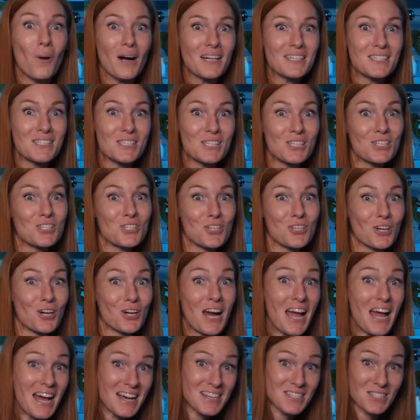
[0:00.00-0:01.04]
Once the
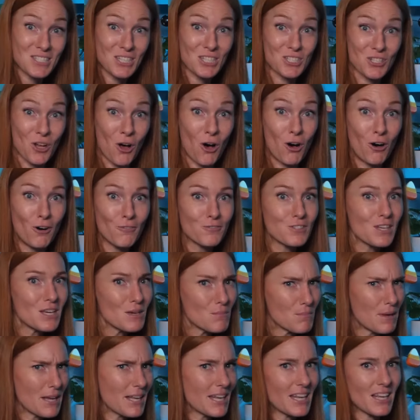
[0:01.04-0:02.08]
sugar has dissolved,
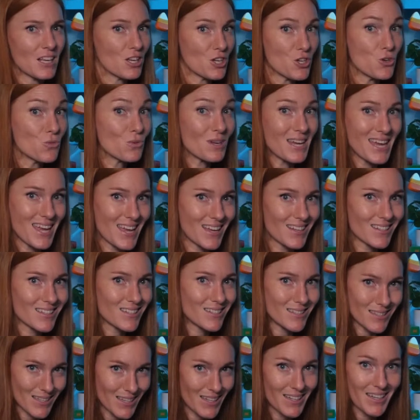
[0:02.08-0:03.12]
meaning you can't
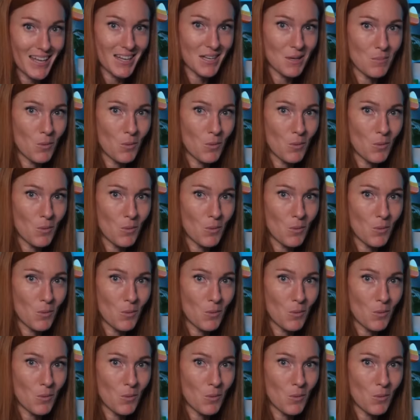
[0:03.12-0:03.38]
see it